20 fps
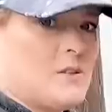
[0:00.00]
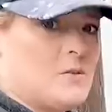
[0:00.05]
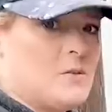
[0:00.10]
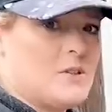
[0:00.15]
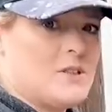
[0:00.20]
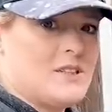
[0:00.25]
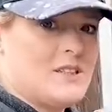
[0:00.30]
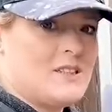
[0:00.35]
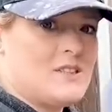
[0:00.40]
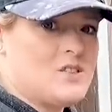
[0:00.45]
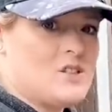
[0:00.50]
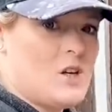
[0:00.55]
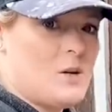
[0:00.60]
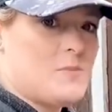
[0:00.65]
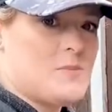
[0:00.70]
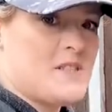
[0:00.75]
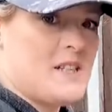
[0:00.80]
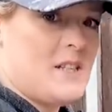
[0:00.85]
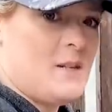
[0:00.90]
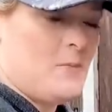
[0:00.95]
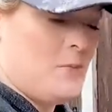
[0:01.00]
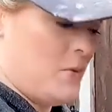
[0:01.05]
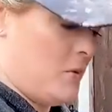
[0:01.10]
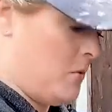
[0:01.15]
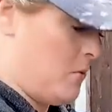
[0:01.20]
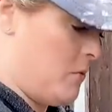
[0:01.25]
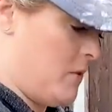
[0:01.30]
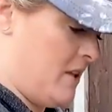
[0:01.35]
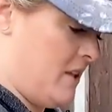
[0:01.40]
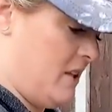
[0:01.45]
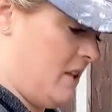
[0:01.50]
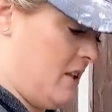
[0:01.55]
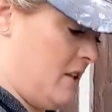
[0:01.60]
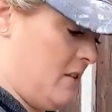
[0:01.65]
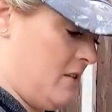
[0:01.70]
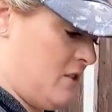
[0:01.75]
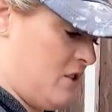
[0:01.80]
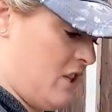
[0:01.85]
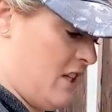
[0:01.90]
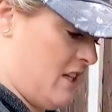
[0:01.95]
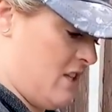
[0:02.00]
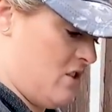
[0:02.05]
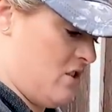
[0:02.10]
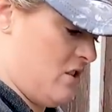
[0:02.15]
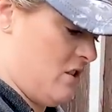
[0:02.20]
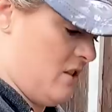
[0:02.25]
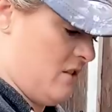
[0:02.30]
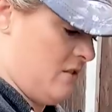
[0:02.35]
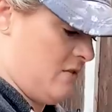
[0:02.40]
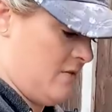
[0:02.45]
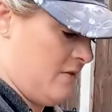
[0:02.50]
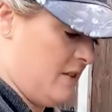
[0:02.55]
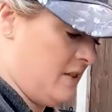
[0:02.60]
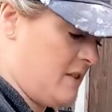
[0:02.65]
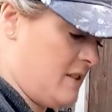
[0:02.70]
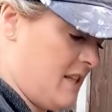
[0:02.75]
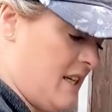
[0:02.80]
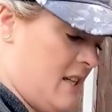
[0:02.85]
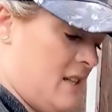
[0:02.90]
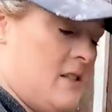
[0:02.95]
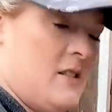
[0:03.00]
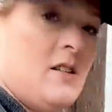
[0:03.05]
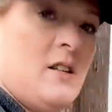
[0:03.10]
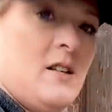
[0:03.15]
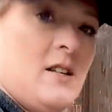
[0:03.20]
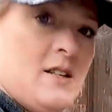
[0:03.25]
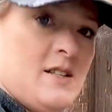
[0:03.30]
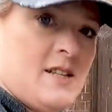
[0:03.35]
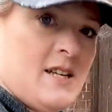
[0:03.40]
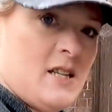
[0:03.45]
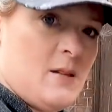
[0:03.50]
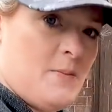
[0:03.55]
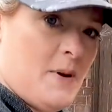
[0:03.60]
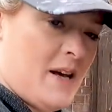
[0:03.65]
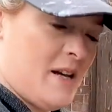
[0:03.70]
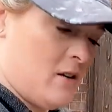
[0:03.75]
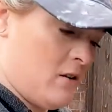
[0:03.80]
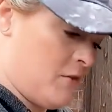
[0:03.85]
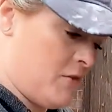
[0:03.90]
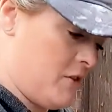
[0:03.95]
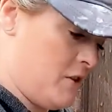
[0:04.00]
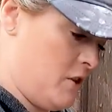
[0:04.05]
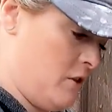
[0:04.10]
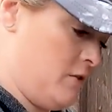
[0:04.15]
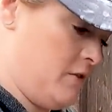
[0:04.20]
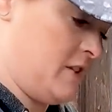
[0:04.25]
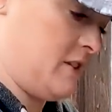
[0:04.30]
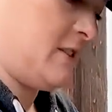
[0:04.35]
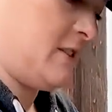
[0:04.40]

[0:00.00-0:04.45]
So, little top tip, when you're changing your filter, take the bag off the new